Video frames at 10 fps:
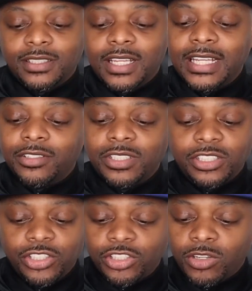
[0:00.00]
like chris
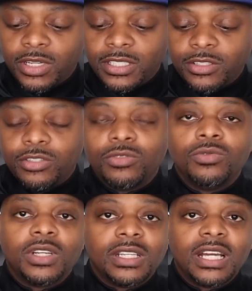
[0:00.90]
just showed us a
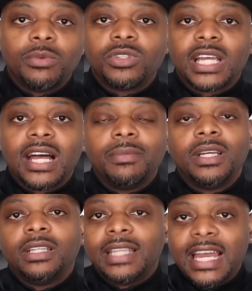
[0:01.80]
two a double top
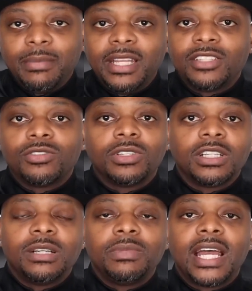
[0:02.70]
that mean it's going
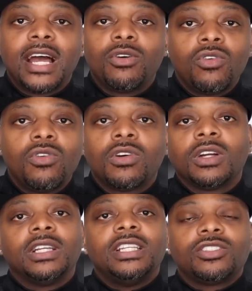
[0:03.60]
to come down
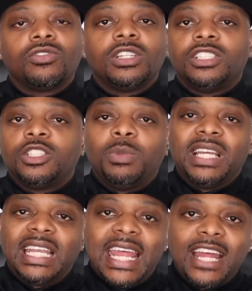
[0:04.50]
or it's going to just be
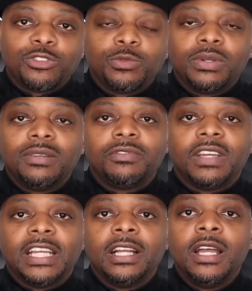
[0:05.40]
a natural pump
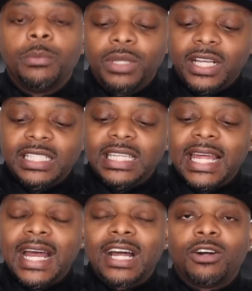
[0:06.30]
fake because
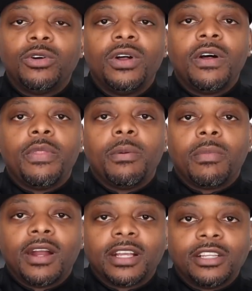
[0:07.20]
now the
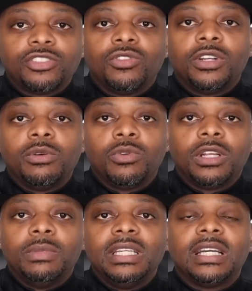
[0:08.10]
market is going to want
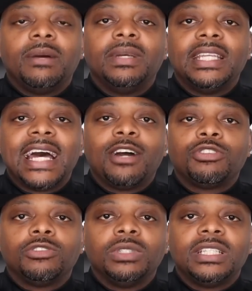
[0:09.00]
to be coming down
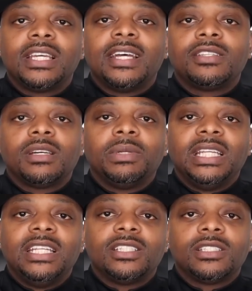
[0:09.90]
to retest some of
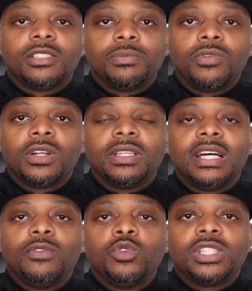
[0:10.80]
these support
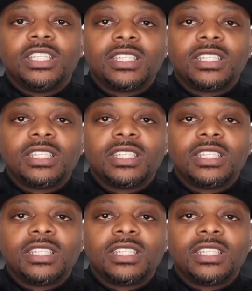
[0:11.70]
levels and